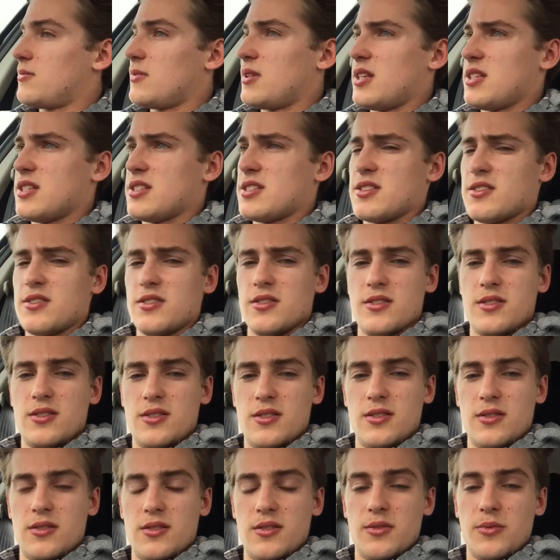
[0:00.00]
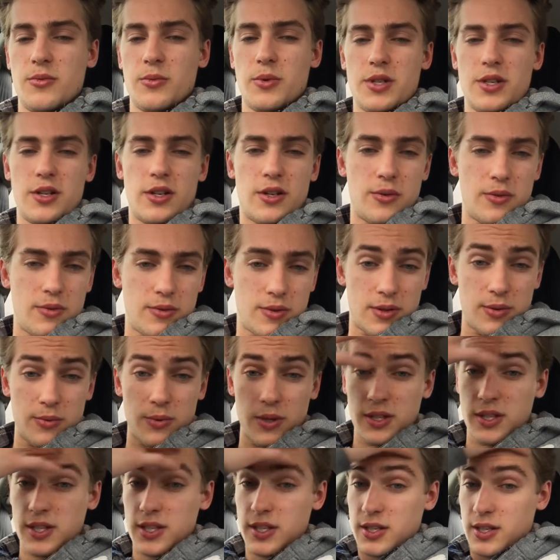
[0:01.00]
is one
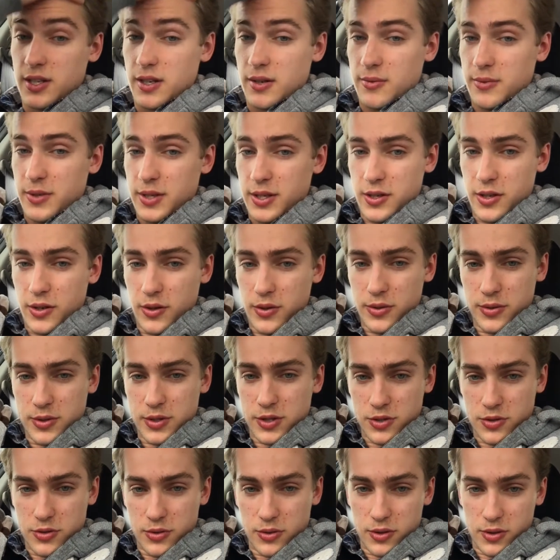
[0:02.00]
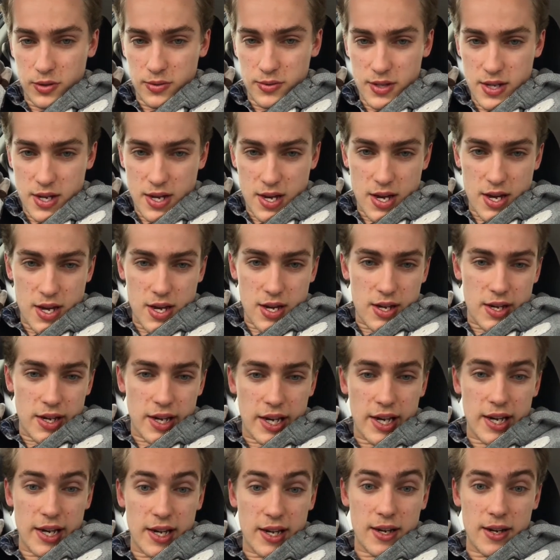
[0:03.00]
thing when you go to a school
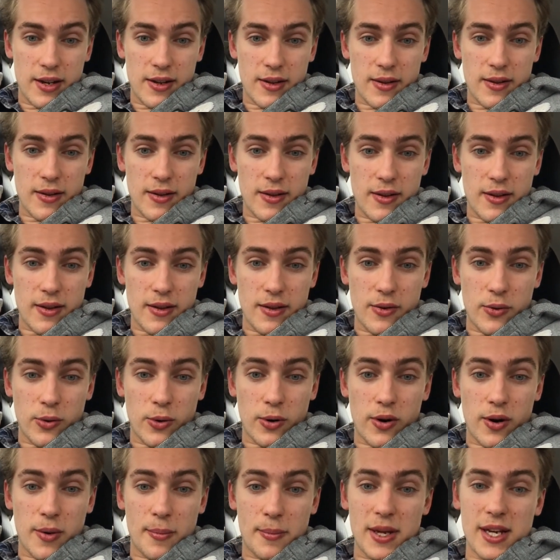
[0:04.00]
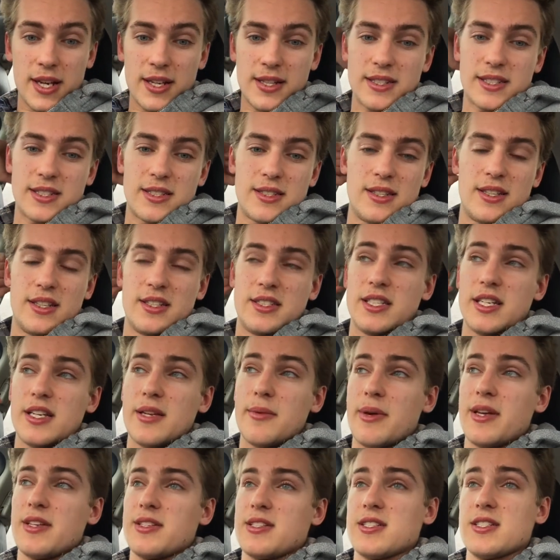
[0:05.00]
and you're meeting the
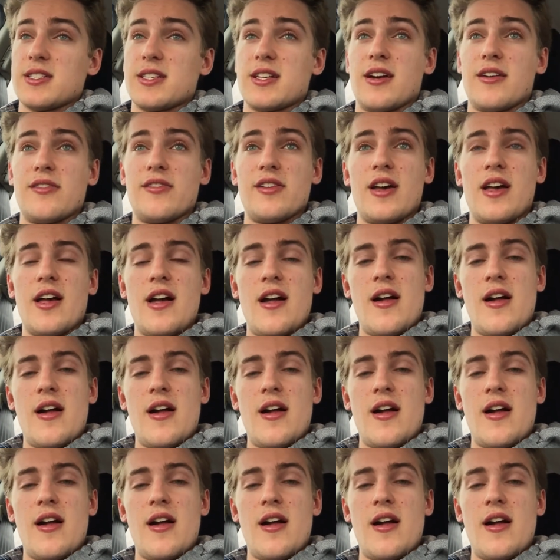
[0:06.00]
teammates and stuff,